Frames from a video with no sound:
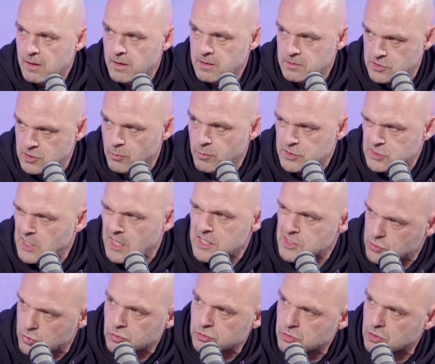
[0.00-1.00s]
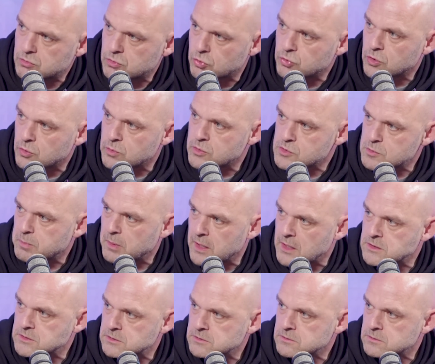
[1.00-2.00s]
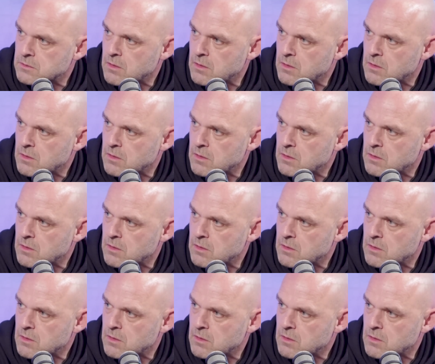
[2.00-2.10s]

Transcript: So we say he took Gundogan's Gundogan. place.